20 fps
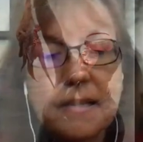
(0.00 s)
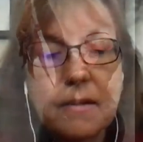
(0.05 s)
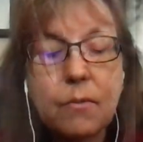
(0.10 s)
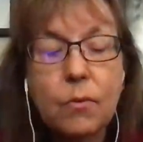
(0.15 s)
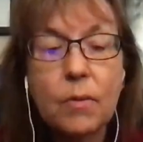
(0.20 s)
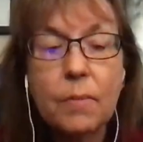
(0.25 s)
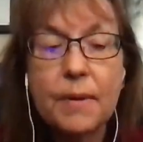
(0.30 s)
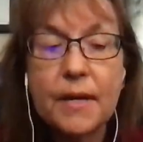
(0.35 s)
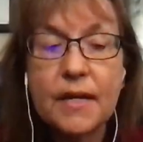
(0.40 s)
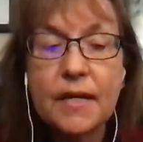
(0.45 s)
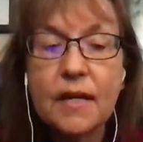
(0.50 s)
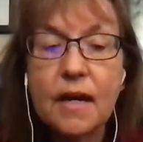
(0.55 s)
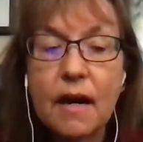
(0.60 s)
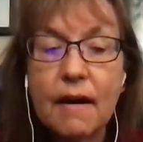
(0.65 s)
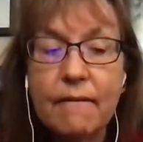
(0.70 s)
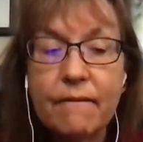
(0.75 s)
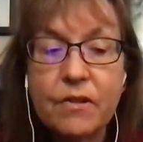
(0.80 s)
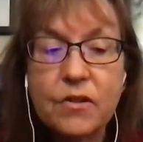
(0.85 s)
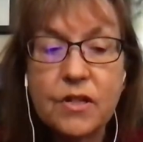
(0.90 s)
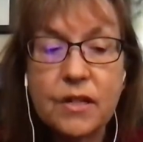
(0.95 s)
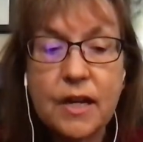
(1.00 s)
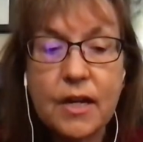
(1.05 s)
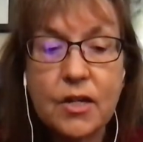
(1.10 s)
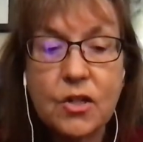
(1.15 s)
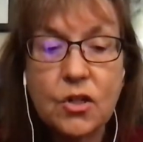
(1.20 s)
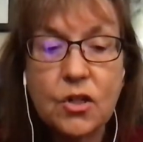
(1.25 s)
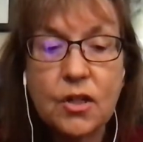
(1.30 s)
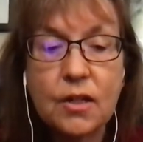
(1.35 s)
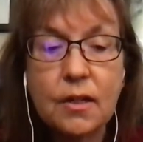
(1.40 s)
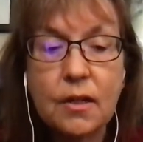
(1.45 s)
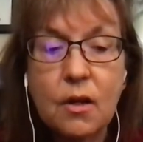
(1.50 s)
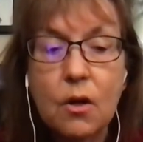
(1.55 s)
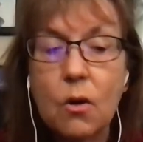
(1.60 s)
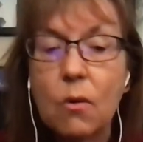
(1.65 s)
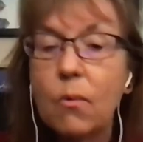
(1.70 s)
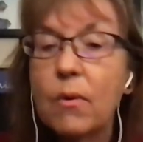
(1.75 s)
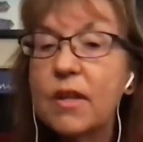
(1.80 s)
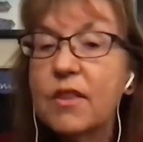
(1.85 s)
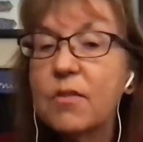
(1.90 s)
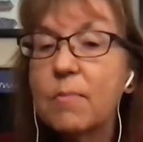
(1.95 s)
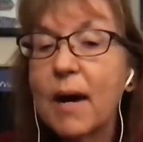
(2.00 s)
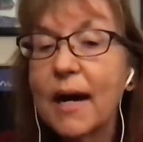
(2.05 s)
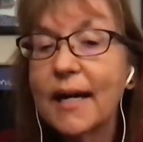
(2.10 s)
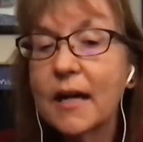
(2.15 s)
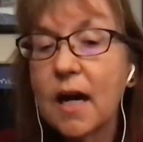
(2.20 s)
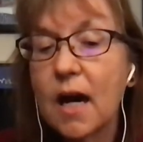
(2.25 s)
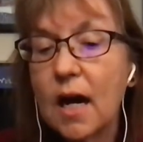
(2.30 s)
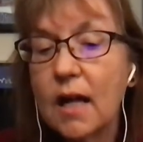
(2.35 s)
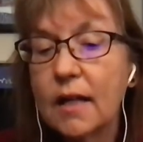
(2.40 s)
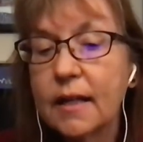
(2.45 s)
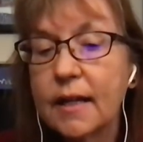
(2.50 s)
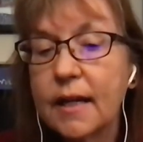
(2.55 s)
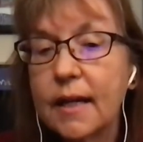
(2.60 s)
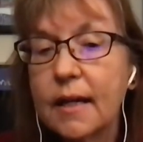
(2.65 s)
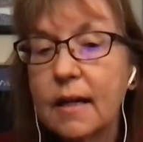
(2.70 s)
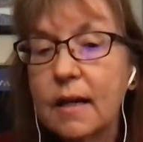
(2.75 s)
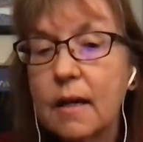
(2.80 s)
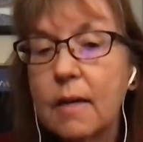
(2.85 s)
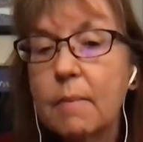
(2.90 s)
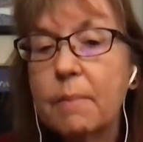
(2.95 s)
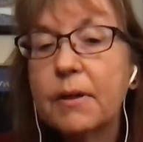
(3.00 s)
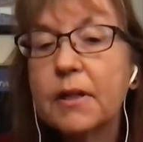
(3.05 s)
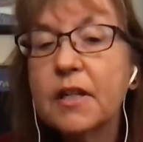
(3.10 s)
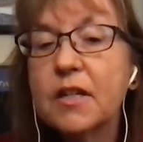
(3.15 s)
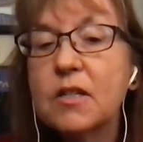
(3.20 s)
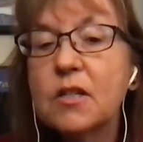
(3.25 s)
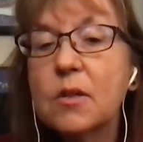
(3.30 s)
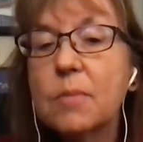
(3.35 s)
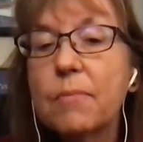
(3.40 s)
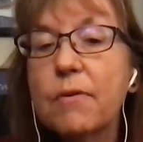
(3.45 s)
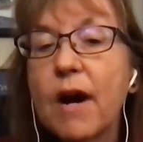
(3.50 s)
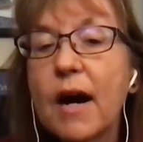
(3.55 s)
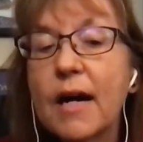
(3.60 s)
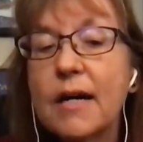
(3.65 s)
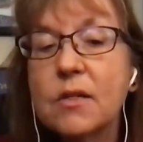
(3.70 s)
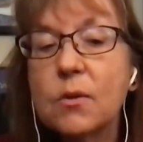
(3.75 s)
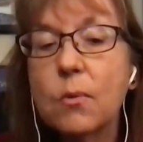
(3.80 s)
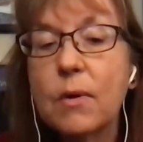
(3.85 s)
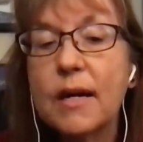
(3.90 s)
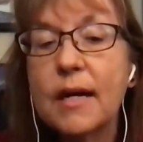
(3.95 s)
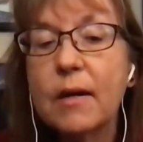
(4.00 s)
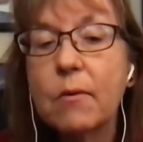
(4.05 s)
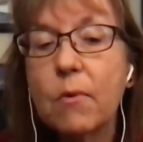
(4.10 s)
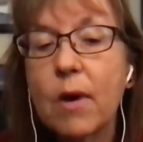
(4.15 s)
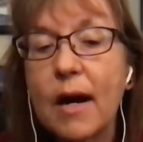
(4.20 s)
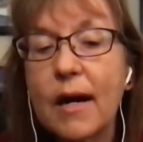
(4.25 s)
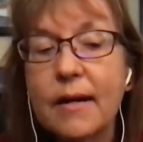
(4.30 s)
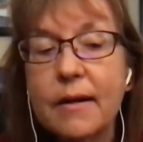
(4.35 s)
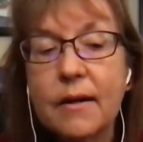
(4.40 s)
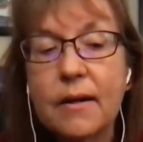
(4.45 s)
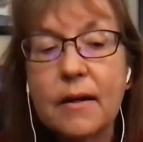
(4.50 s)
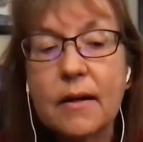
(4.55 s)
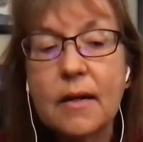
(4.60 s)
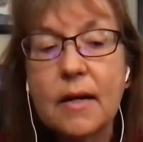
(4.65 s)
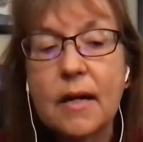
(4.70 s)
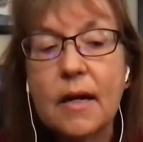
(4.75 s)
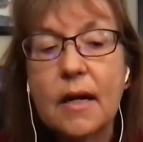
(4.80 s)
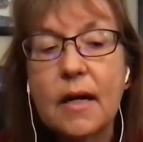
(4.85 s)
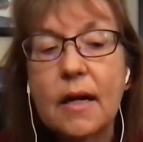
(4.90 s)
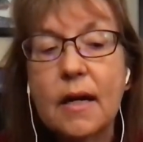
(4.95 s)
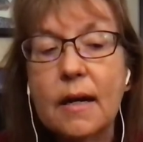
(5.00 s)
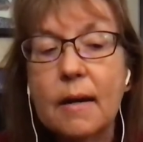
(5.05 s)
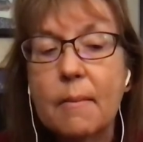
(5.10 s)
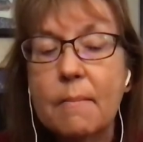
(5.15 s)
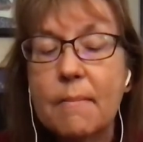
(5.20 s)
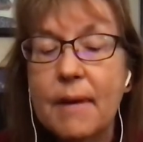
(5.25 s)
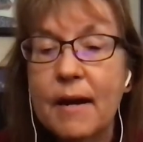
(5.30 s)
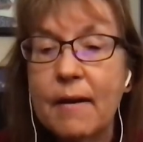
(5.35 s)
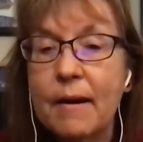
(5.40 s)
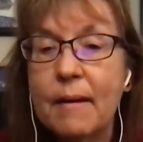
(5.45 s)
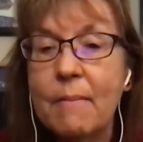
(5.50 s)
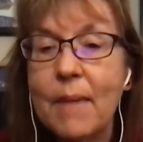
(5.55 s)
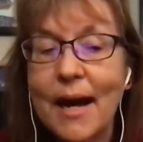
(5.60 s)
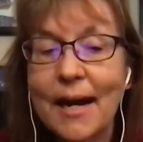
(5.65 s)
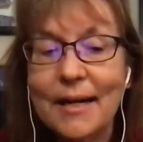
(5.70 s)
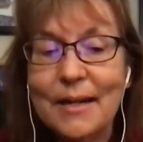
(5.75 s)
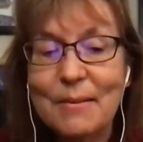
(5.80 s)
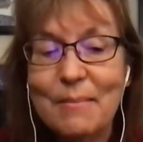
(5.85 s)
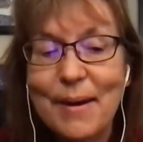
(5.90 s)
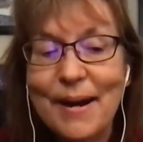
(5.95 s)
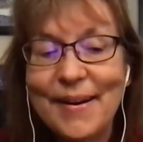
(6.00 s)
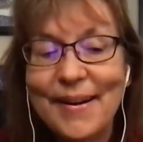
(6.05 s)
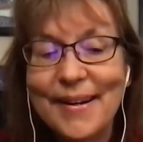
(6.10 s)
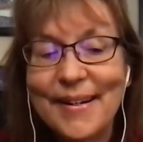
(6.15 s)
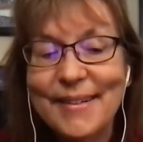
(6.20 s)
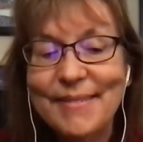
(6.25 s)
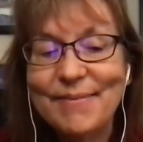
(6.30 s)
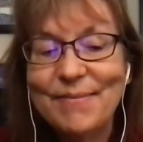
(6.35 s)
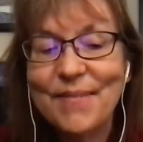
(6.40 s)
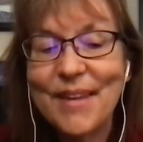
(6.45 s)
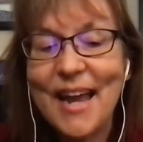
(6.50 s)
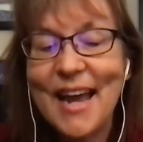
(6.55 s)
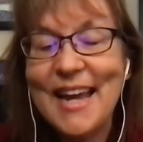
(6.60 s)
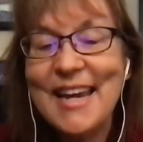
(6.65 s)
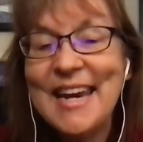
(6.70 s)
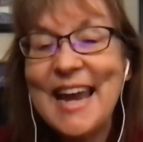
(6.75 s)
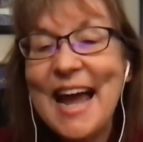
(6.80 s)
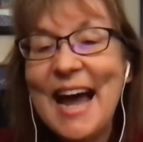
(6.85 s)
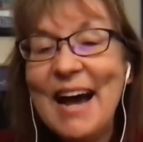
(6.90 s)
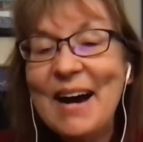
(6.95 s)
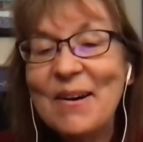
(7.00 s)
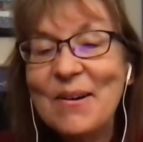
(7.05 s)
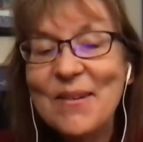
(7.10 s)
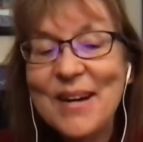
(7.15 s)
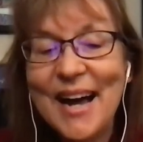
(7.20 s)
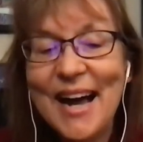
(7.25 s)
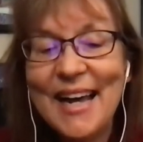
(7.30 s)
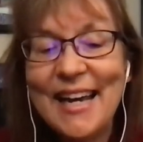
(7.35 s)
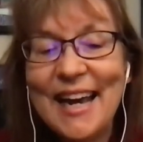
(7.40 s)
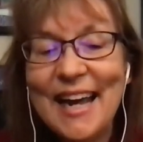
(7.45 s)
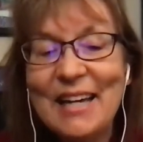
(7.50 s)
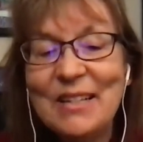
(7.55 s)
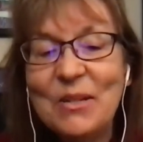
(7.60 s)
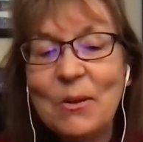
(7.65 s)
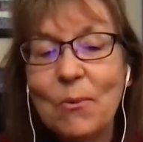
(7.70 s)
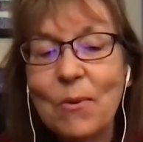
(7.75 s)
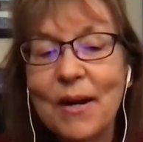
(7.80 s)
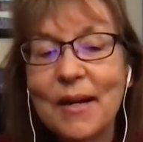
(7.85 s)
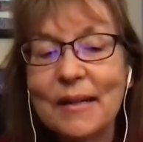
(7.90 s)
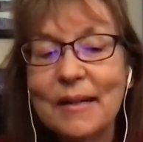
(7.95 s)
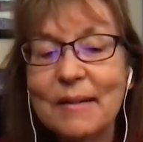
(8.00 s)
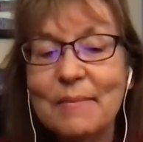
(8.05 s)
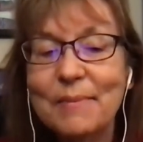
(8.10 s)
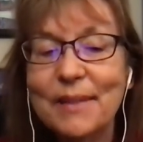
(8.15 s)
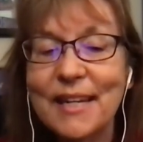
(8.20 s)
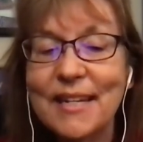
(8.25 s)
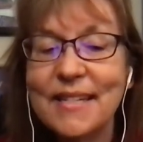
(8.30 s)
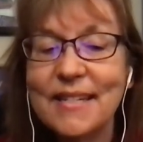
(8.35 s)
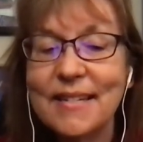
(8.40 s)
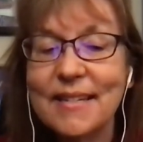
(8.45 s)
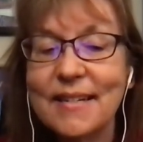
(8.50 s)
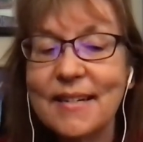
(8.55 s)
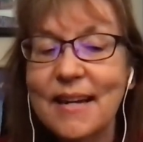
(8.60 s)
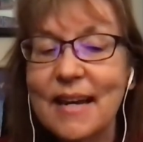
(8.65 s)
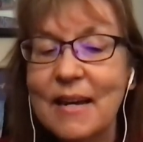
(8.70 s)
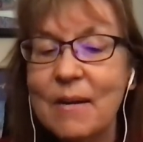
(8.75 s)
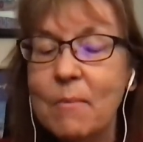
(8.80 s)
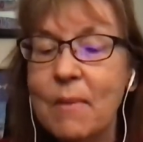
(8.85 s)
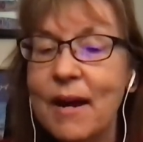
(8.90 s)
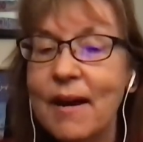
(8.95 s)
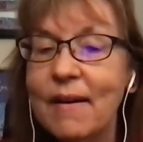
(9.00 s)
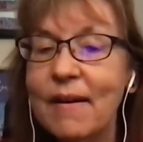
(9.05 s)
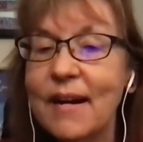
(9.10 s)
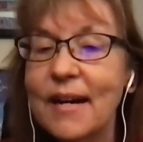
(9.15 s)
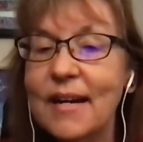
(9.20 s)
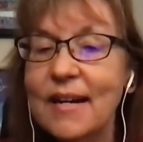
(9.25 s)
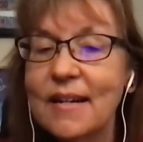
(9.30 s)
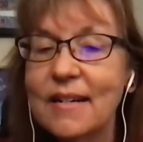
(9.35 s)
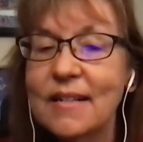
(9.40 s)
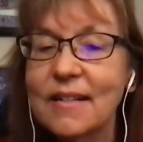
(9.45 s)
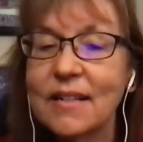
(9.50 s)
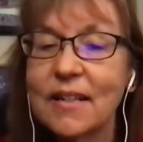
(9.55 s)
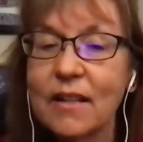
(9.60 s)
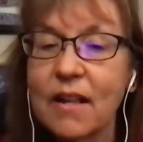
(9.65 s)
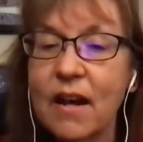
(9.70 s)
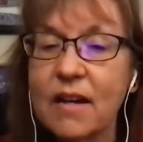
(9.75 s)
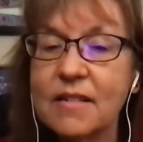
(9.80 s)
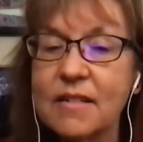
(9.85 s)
will be in conversation with my colleague, Pulitzer Prize winning writer, Mary McNamara. And now I'd like to welcome Lisa and Mary to the Los